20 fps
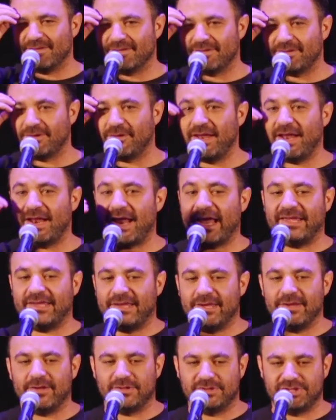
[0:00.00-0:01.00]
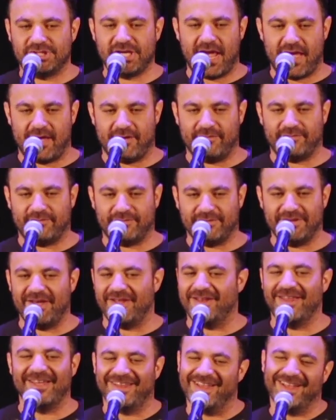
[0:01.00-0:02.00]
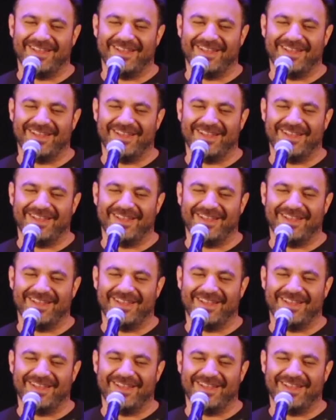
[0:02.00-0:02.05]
So then I killed Jeff. No.